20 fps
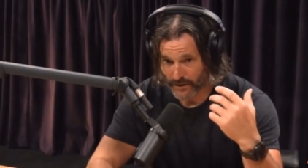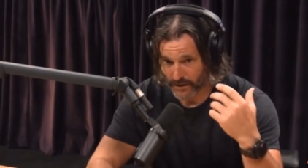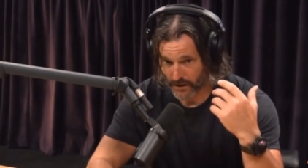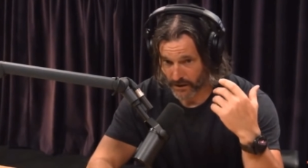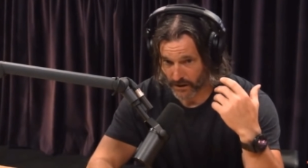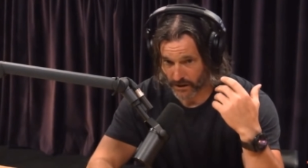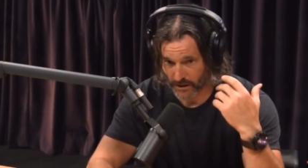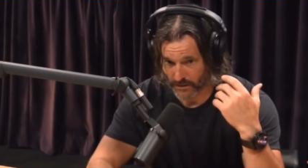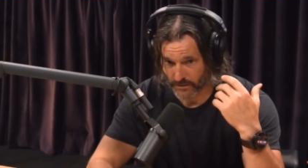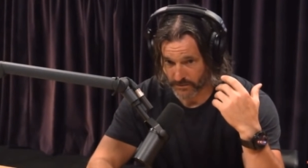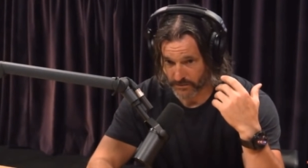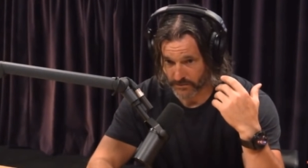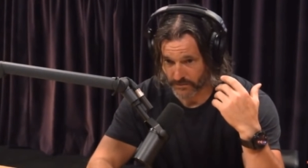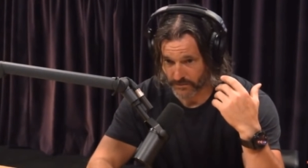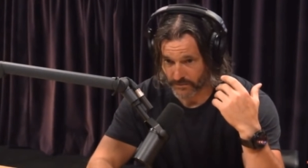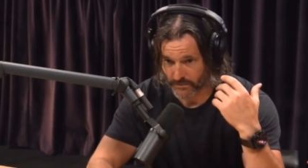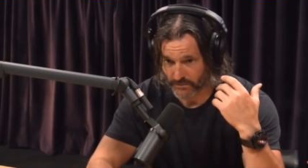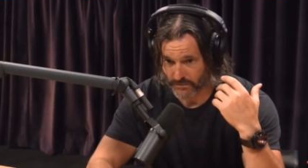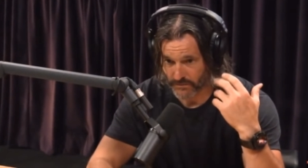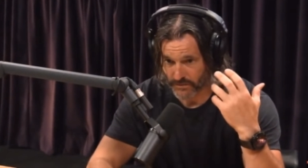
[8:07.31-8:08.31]

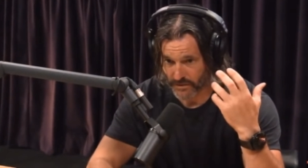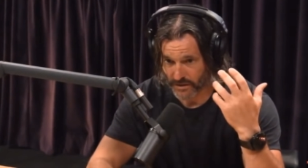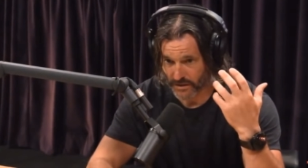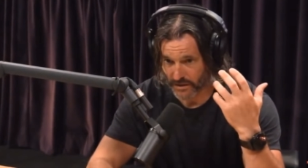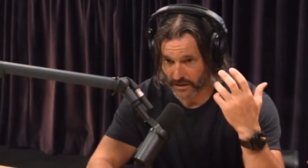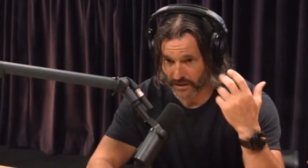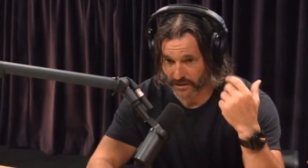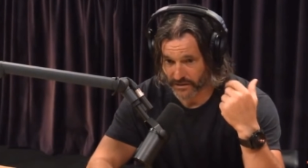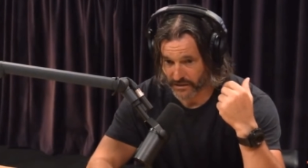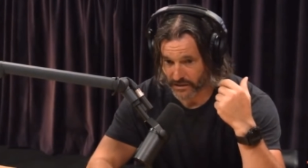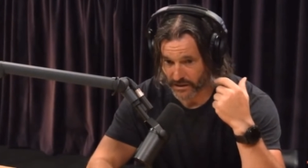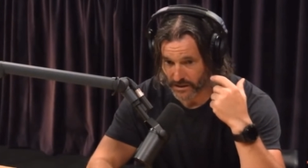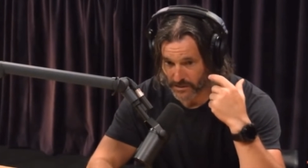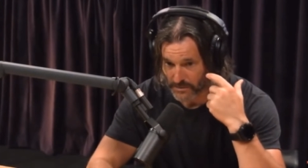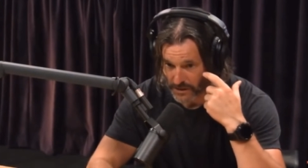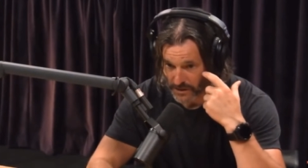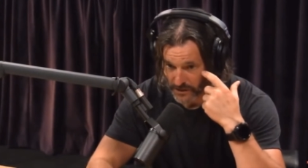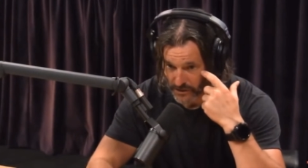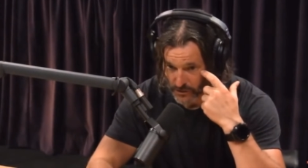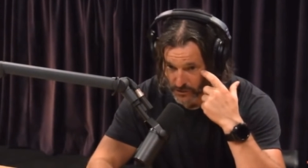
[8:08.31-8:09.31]
it's going to
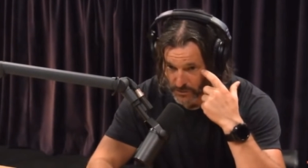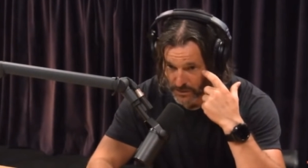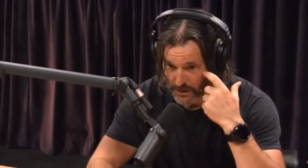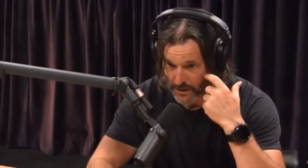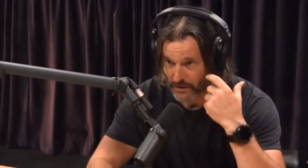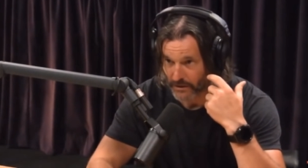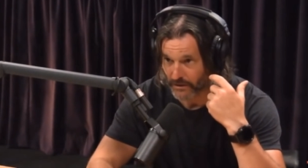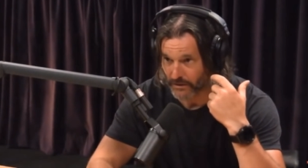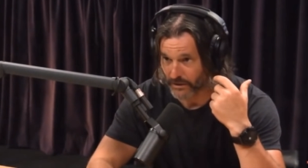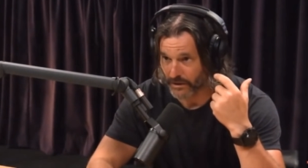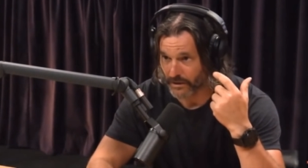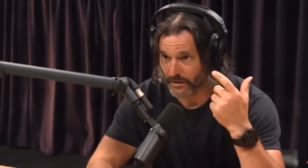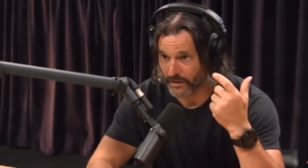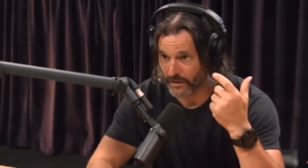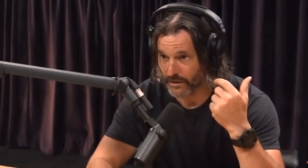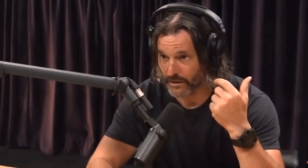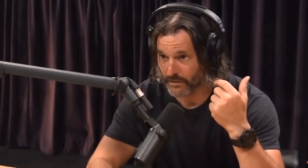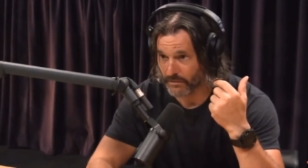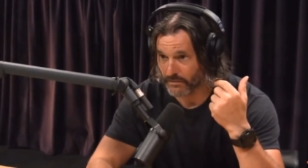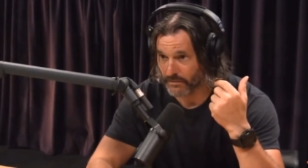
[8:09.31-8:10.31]
make you better
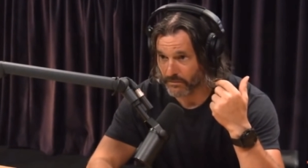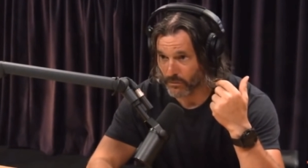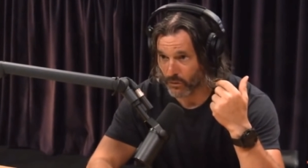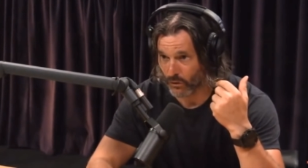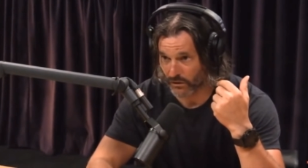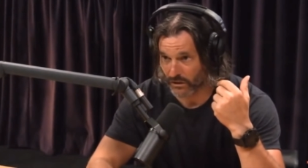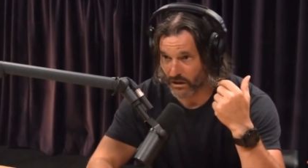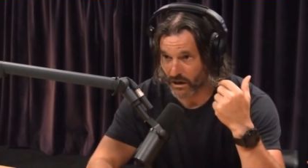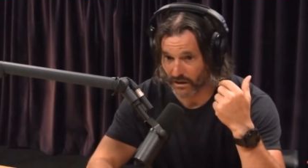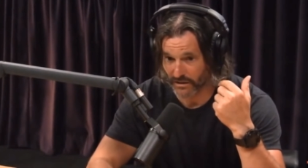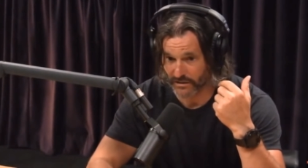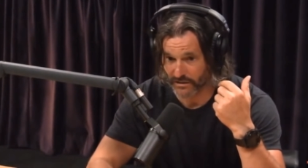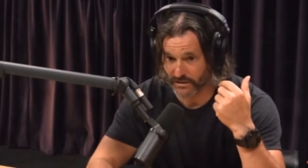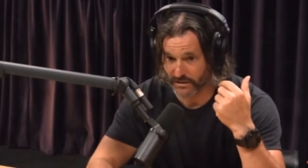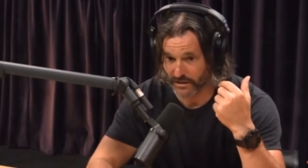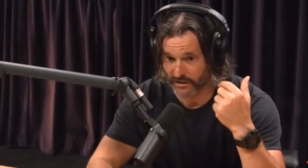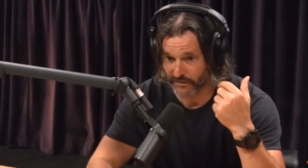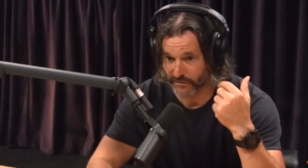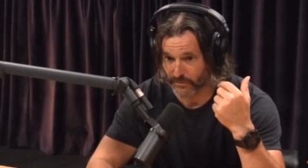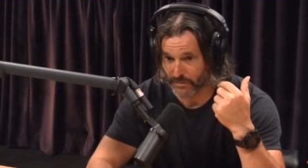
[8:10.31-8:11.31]
and more
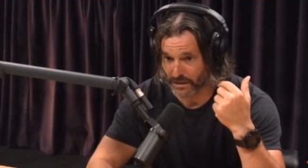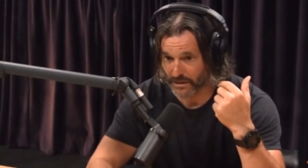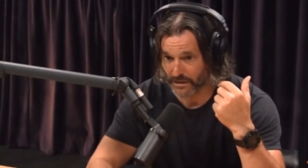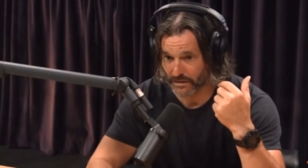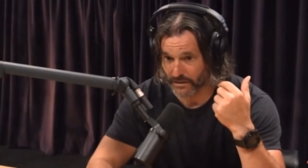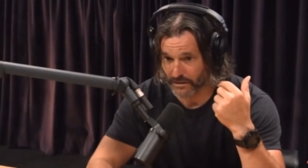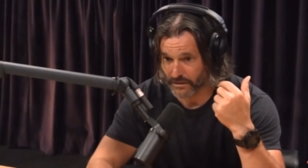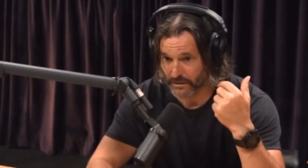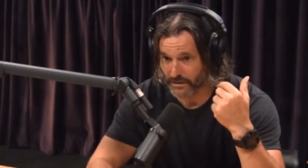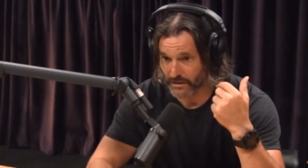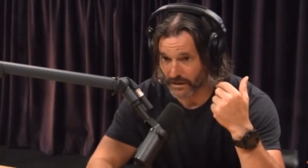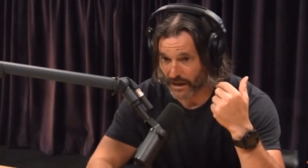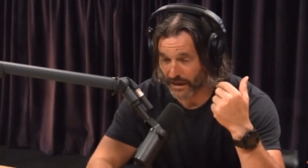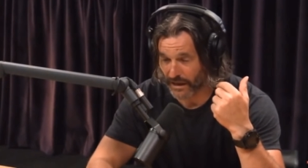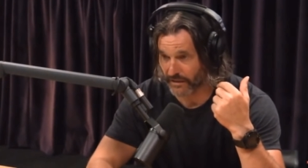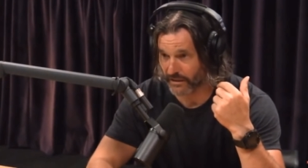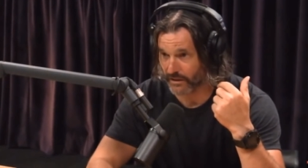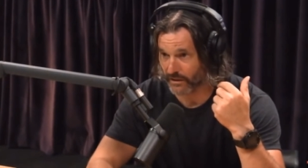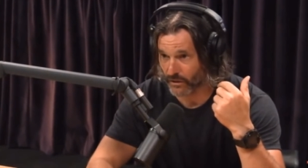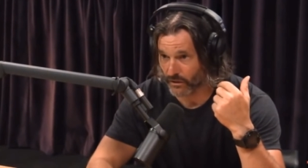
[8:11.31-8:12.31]
cognizant of being
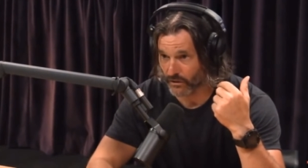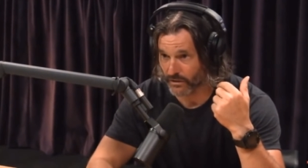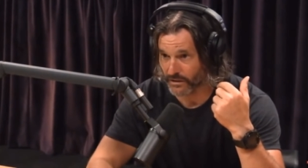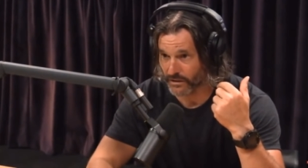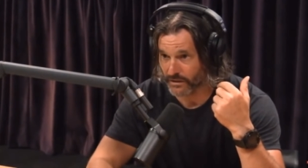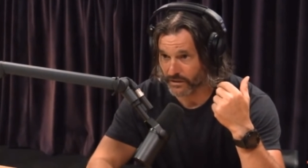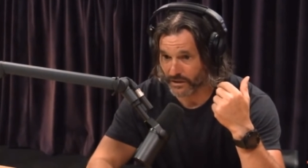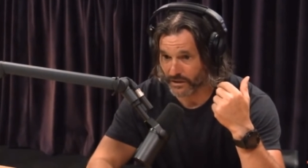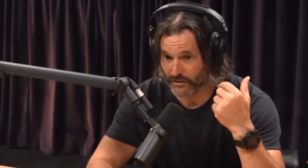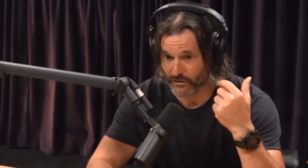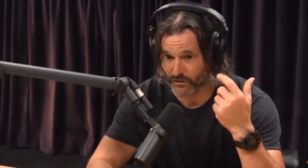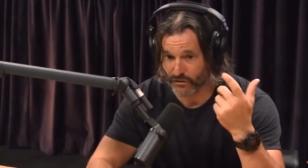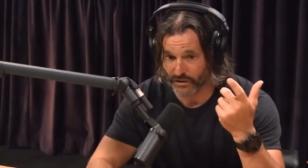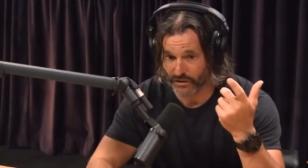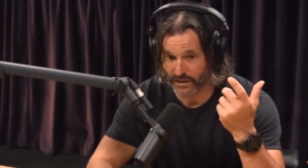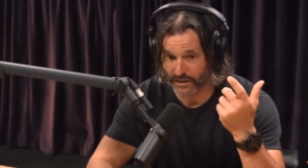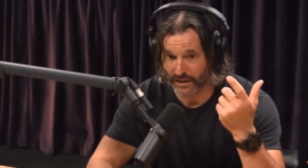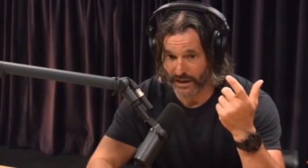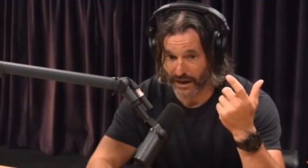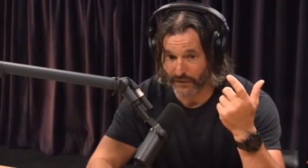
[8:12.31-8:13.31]
ethical and
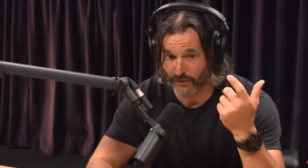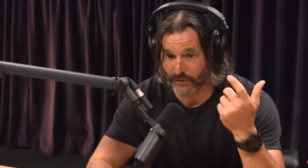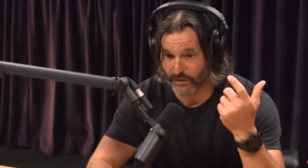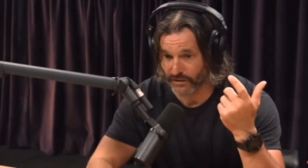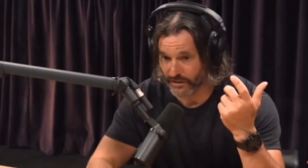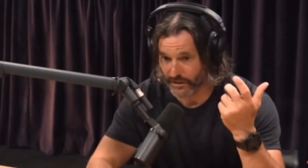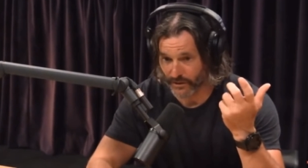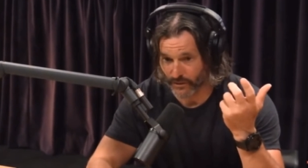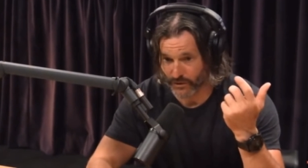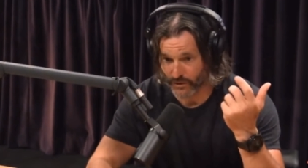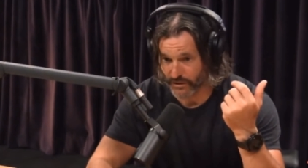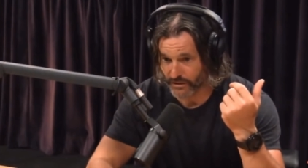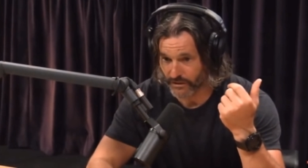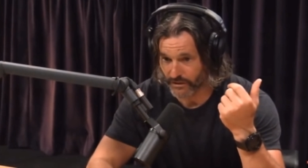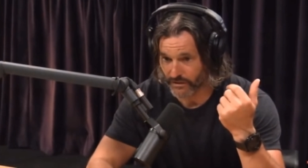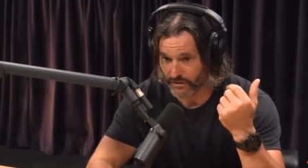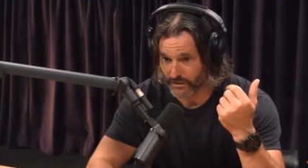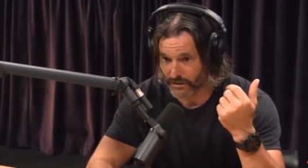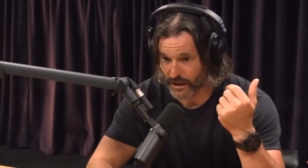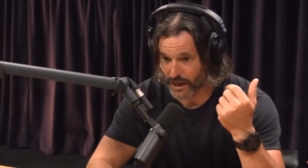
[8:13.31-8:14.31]
treating everything with
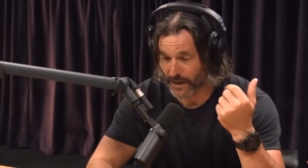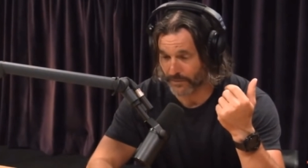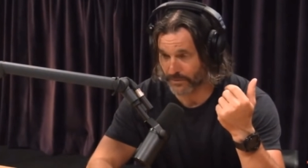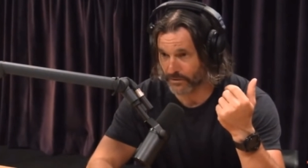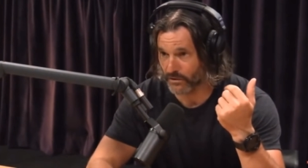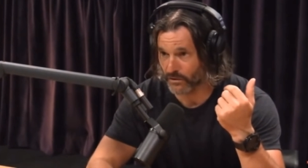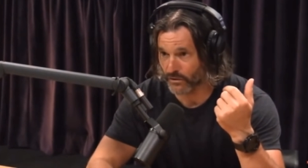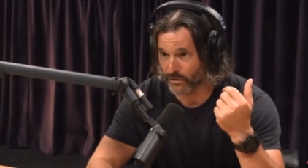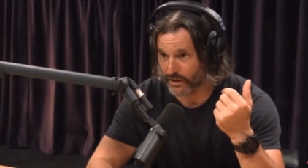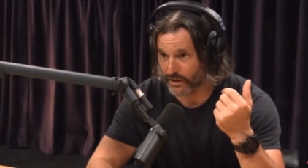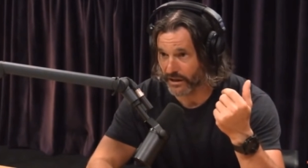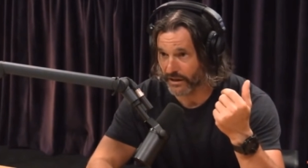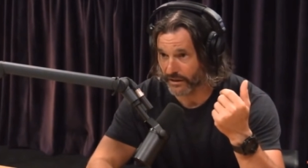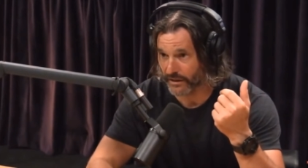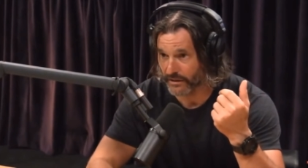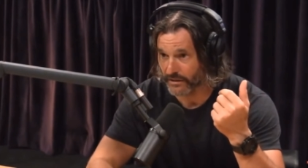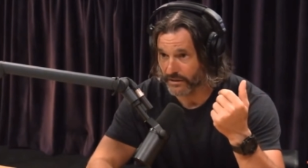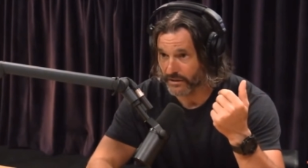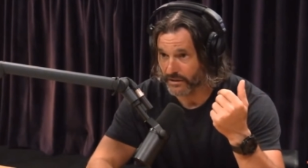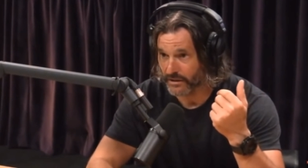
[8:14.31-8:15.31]
absolute
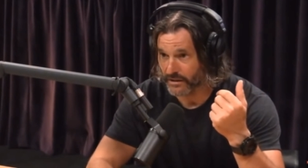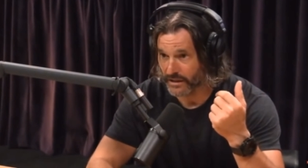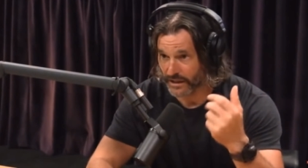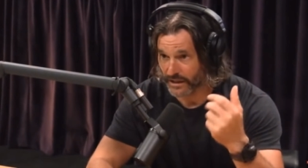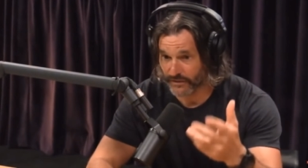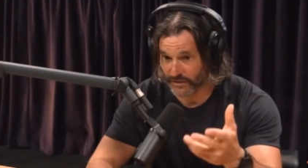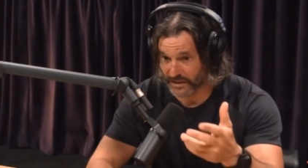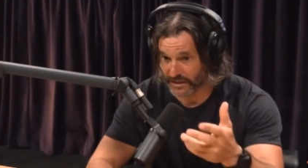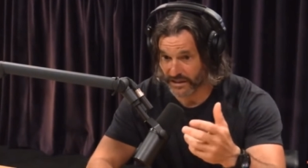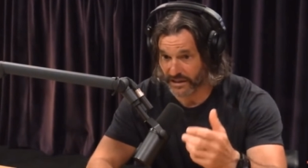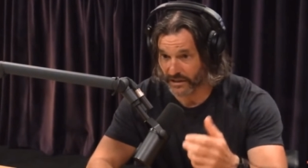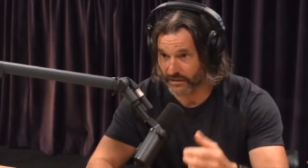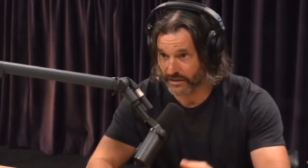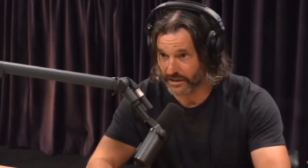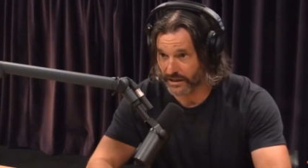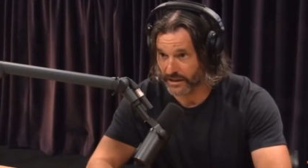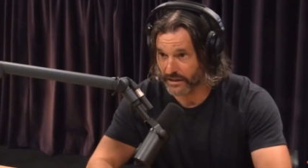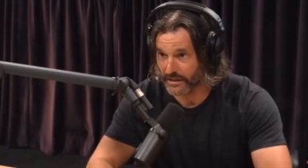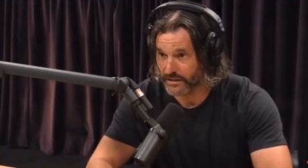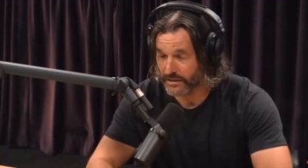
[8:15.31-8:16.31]
care, even in
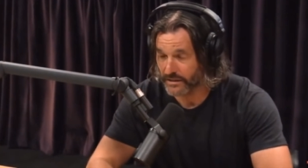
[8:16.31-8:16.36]
killing it.